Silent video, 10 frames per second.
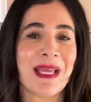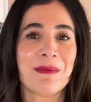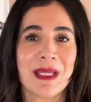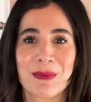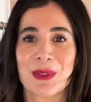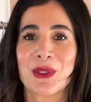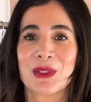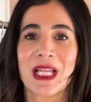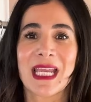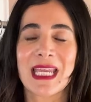and people are
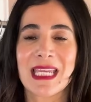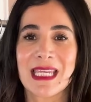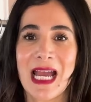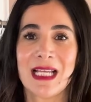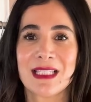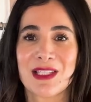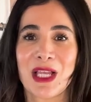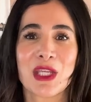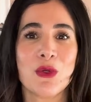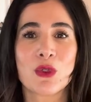like, yes,
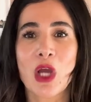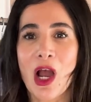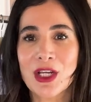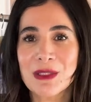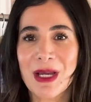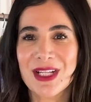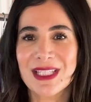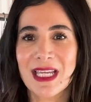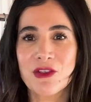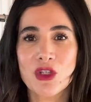like you talked about a St.